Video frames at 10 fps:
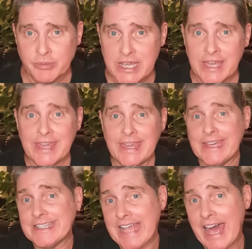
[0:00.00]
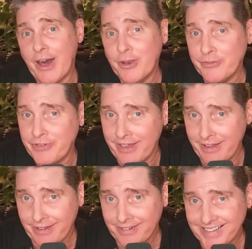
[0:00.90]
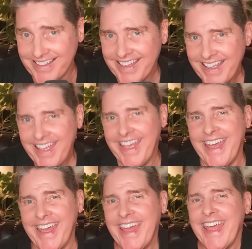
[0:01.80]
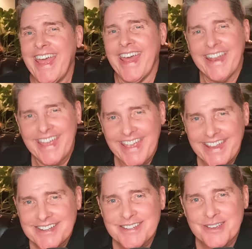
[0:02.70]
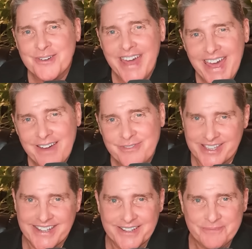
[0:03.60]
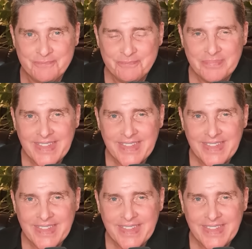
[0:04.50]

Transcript: taking us out of hell and into heaven